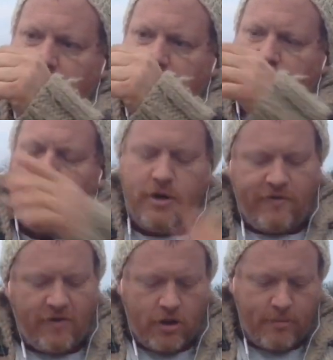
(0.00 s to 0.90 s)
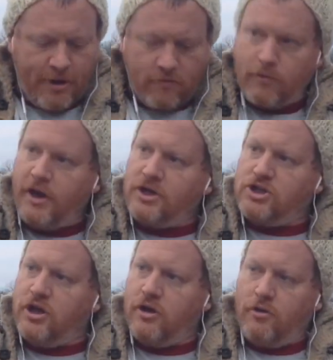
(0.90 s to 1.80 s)
If you want to talk about
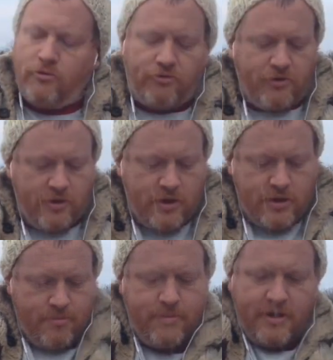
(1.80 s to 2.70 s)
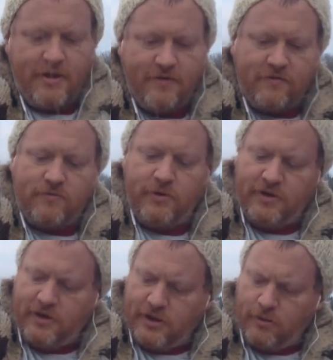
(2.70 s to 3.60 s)
ratios, because when
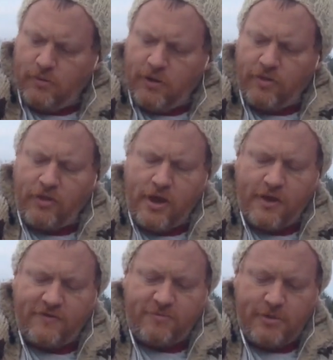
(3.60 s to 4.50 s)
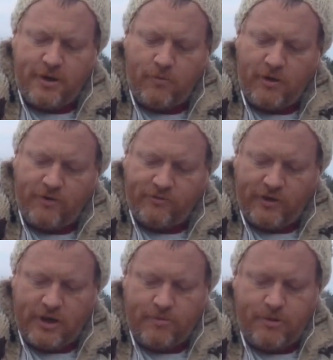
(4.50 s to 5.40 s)
dealing with spinning wheels, a
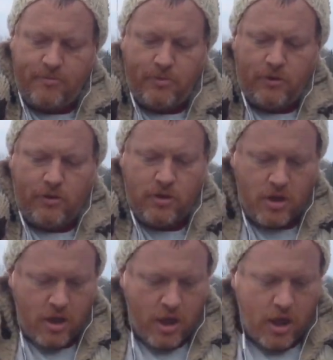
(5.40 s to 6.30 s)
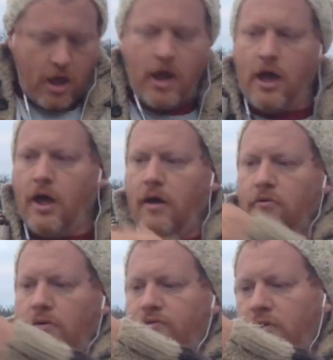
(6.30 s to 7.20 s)
lot of people
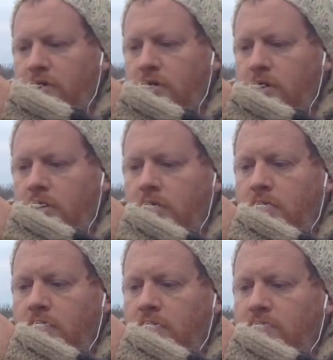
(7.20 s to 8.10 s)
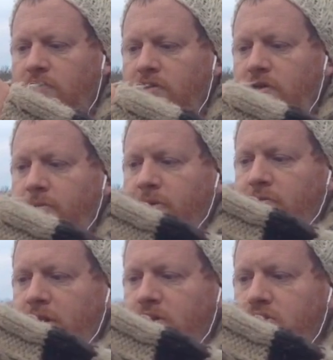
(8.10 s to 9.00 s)
refer to them in
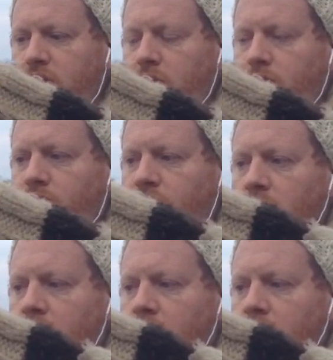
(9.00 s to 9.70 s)
ratios.